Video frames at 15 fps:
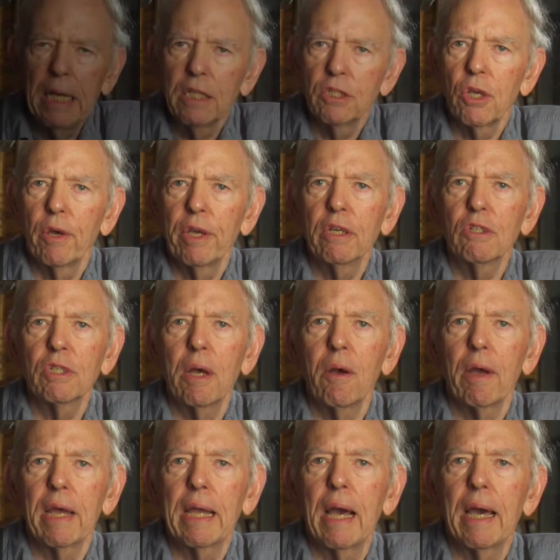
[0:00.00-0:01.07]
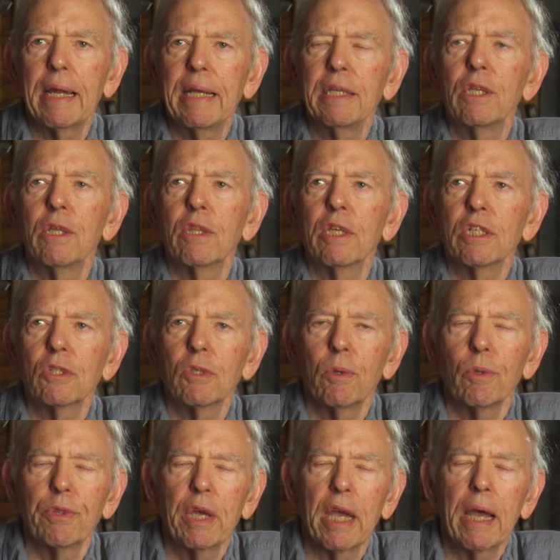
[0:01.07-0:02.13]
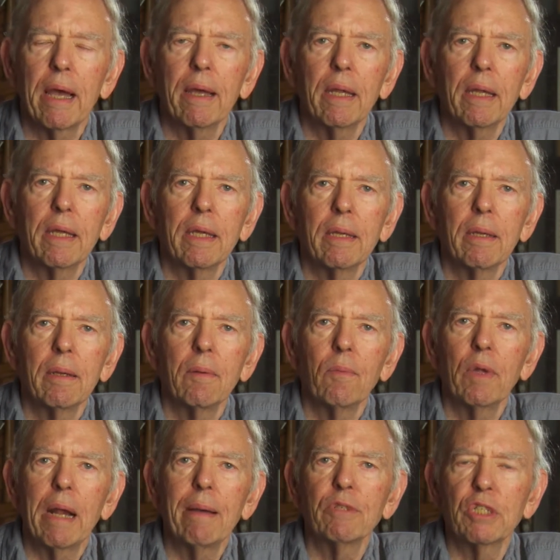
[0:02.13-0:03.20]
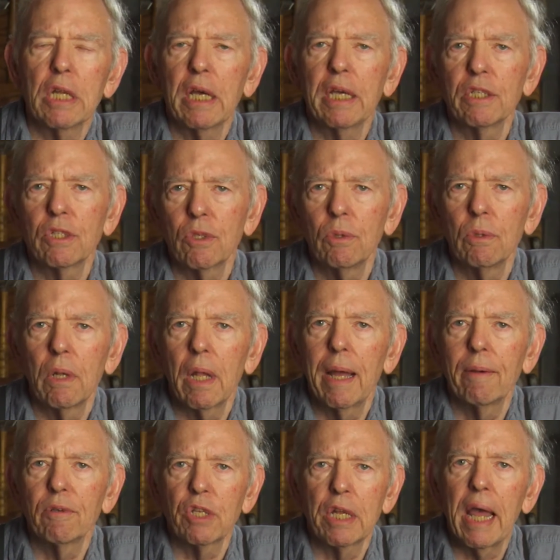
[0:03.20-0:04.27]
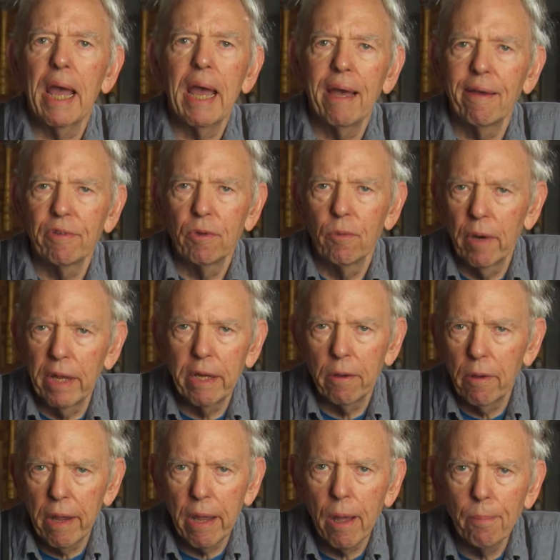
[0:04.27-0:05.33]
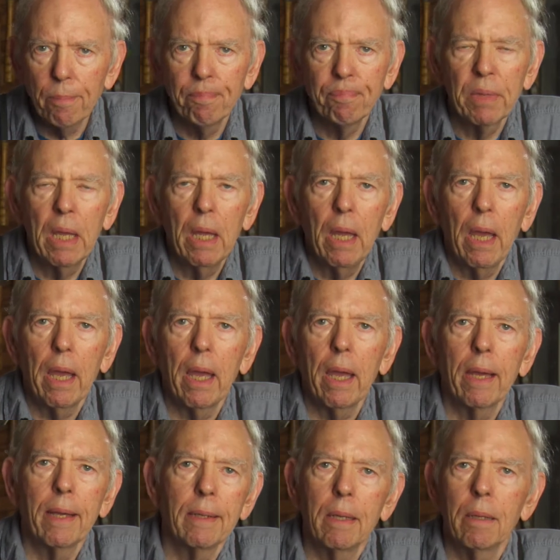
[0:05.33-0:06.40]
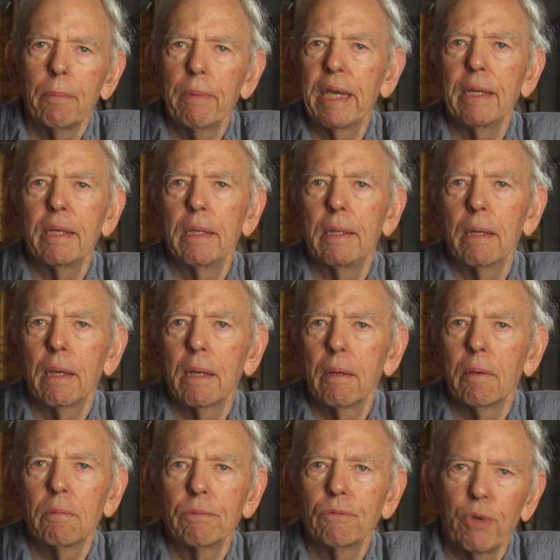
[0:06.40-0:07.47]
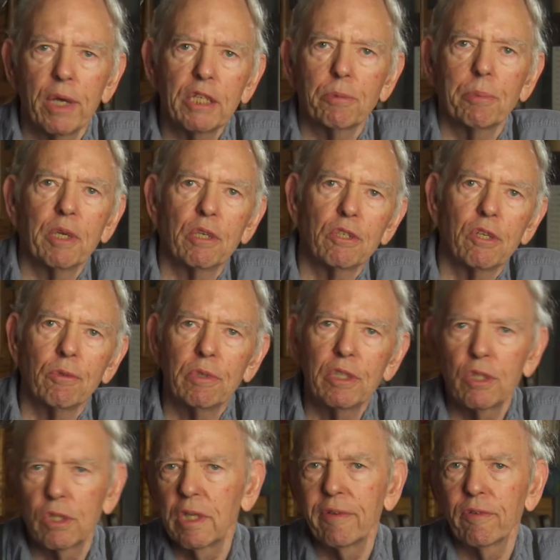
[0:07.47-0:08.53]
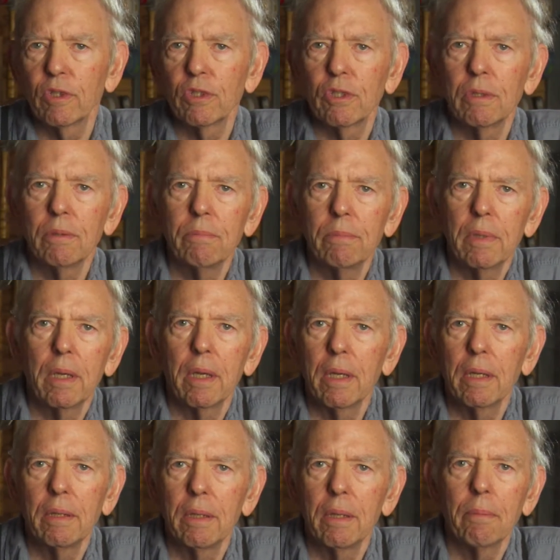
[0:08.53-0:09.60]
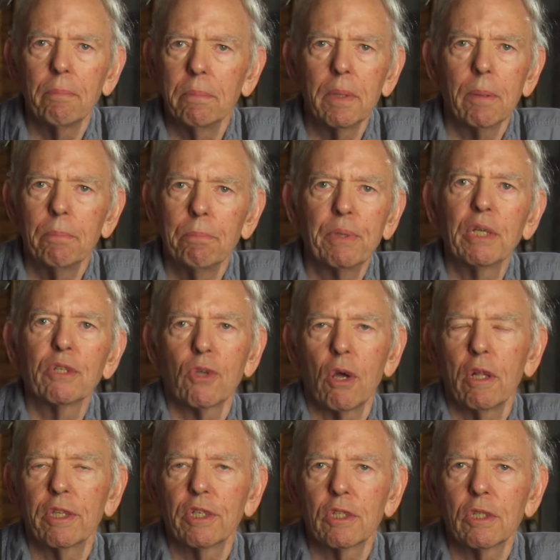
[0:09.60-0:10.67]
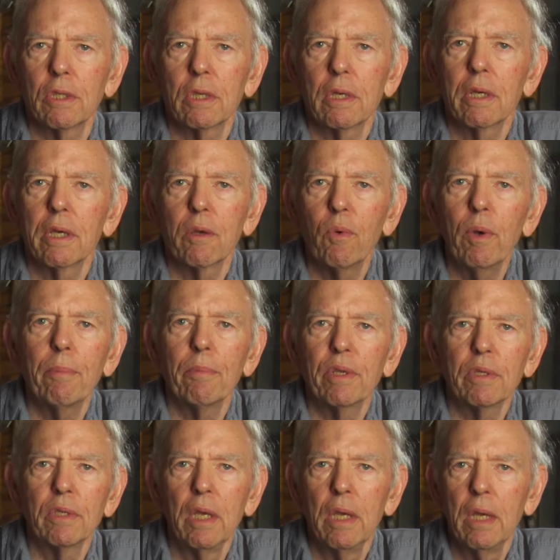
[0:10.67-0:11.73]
So here's how I got into this whole thing. And when I was in high school, I was an avid radio ham, and made transmitters and receivers and built all this equipment